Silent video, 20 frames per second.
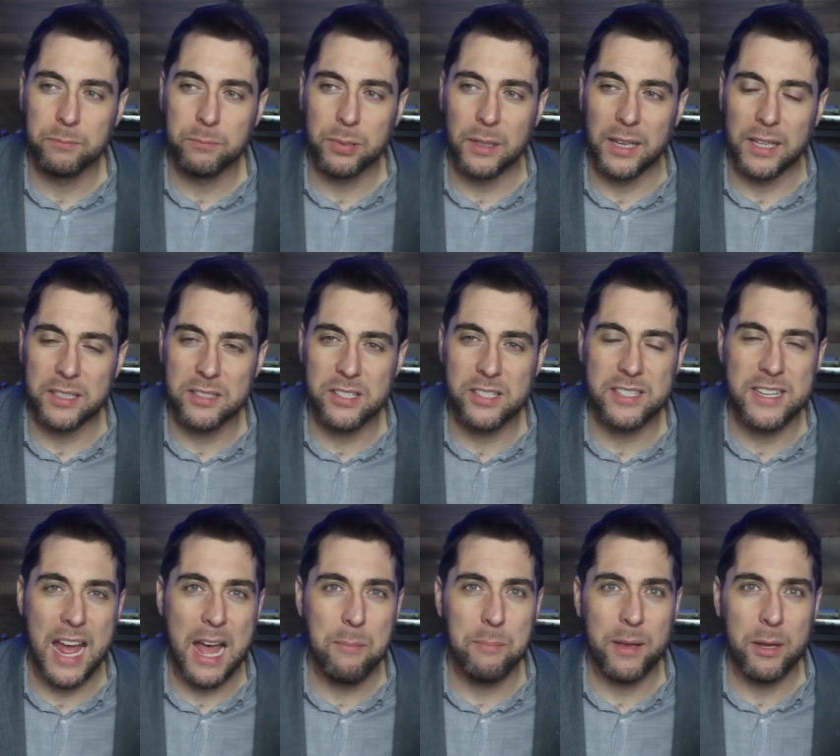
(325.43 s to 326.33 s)
Probably like,
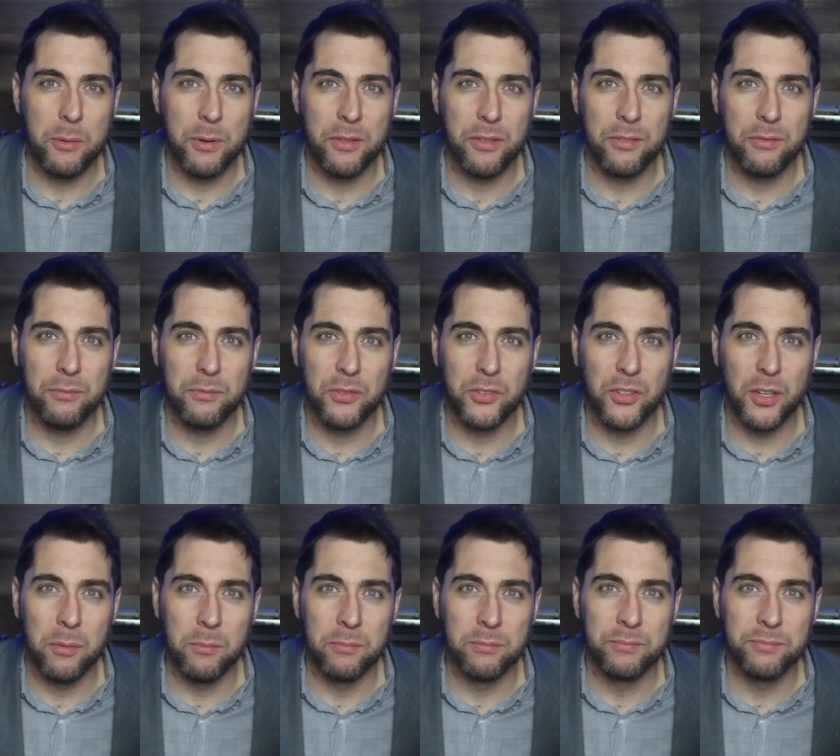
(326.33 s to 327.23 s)
stab me with
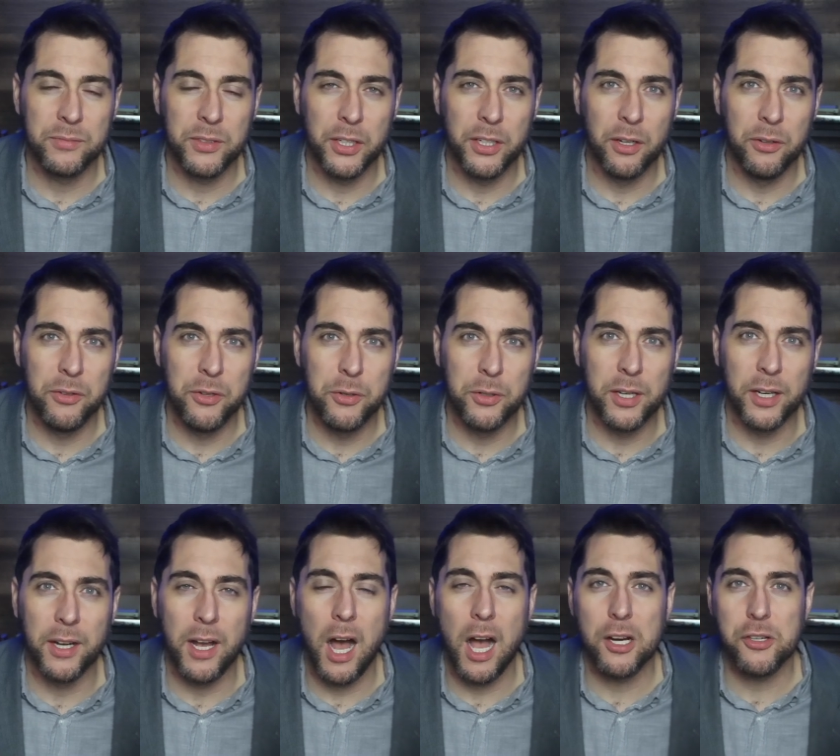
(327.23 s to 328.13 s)
some, you know, new
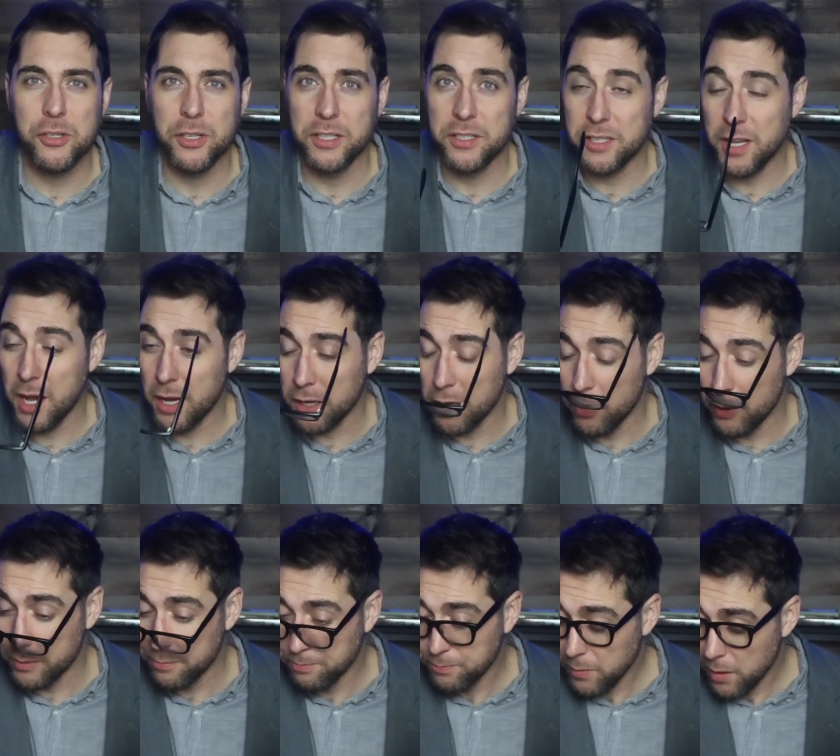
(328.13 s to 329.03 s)
concoction he's got
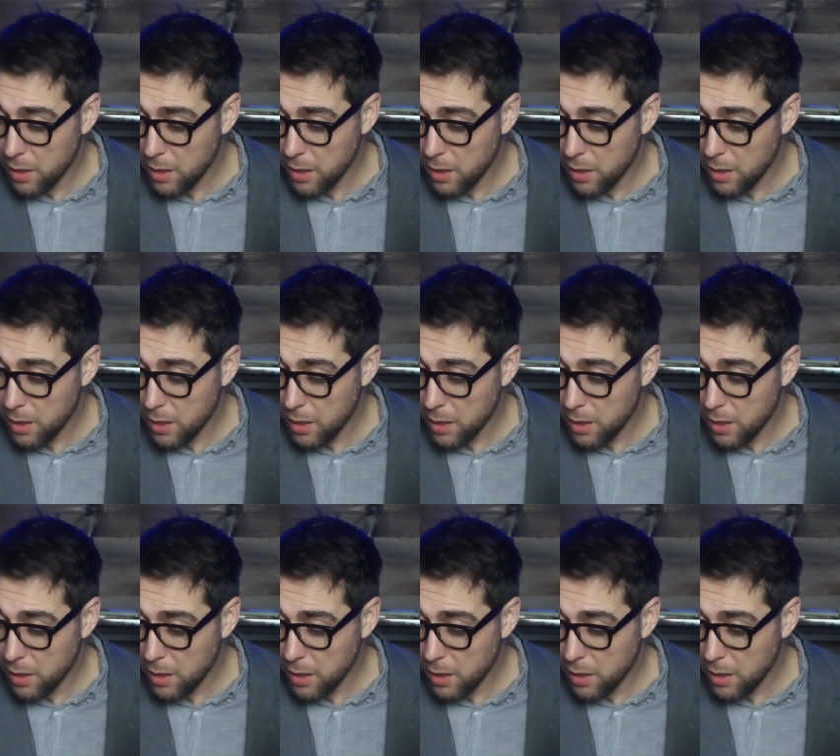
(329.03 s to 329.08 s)
going.